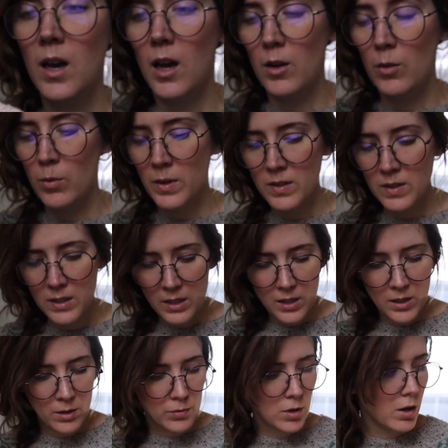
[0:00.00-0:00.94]
I was
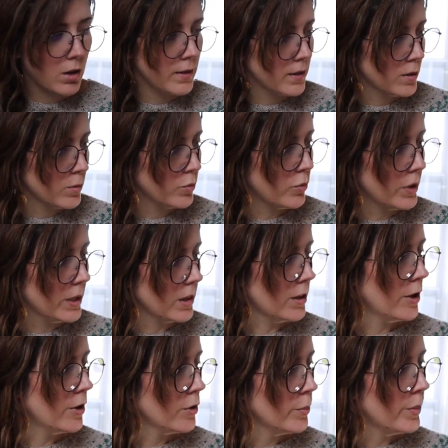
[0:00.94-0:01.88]
thinking of calling them
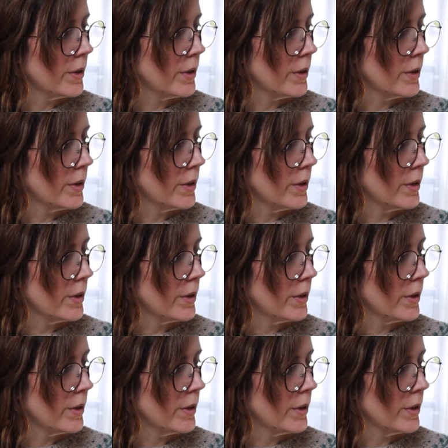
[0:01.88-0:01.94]
Whitlow,